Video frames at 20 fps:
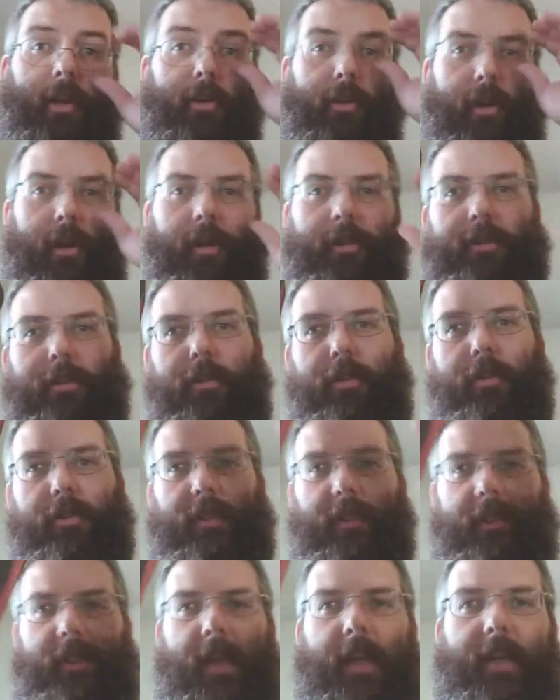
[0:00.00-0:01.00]
you can also use
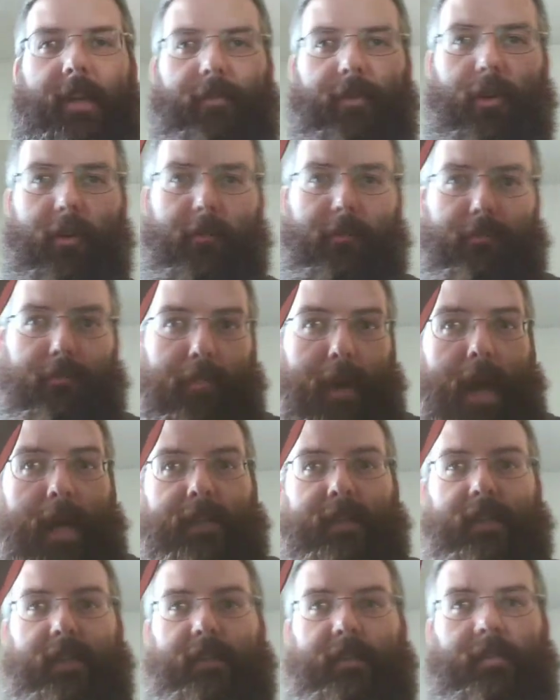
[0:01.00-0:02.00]
this like if you're
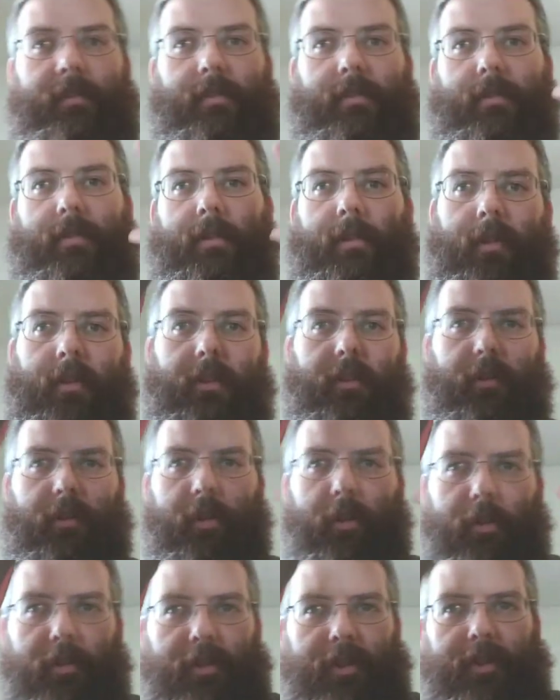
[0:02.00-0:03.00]
boxing. You
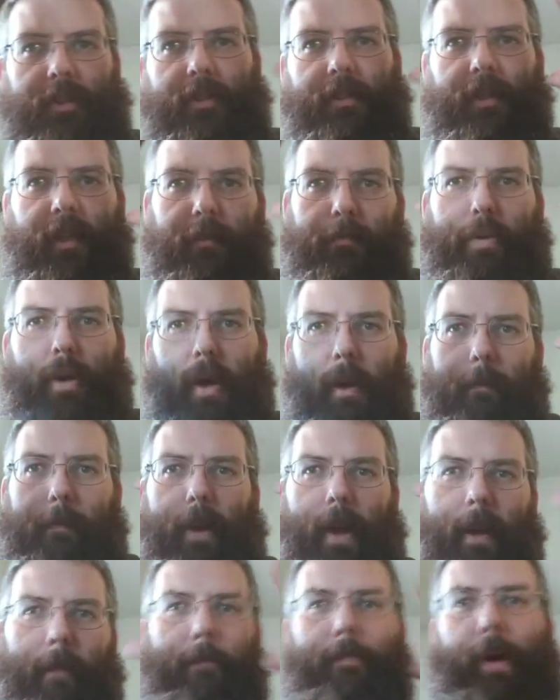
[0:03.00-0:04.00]
can use this as like pop,
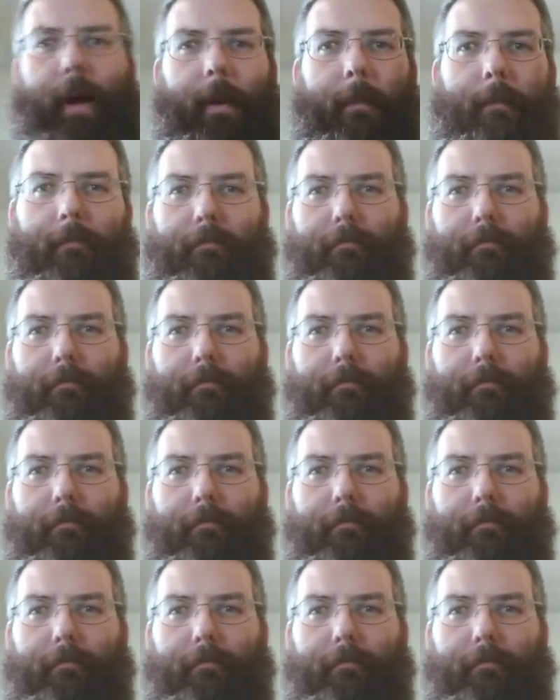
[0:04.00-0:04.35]
pop, pop,